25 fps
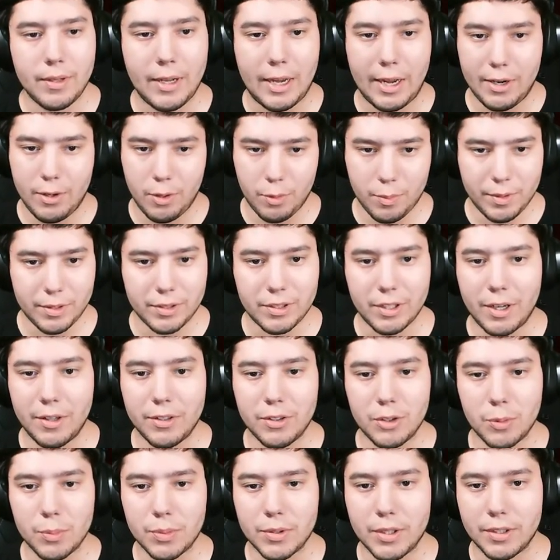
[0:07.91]
I normally start
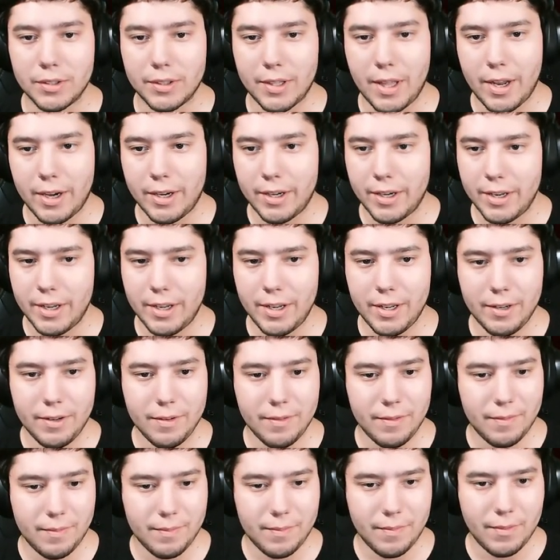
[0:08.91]
at 0% sanity,
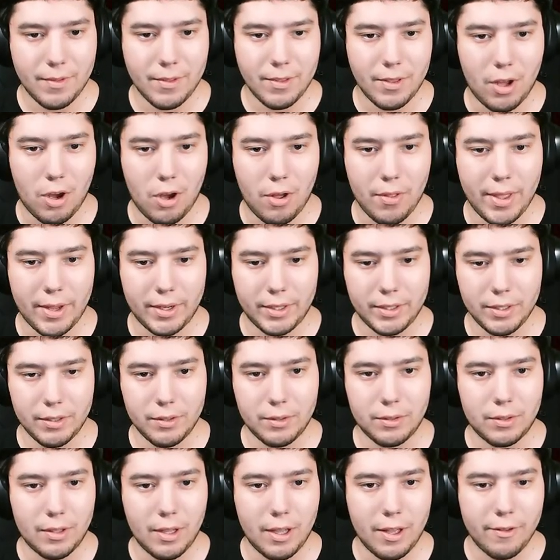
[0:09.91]
all that
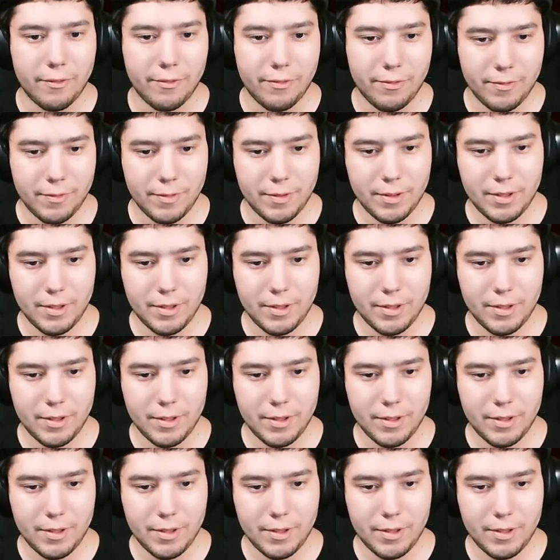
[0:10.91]
good stuff.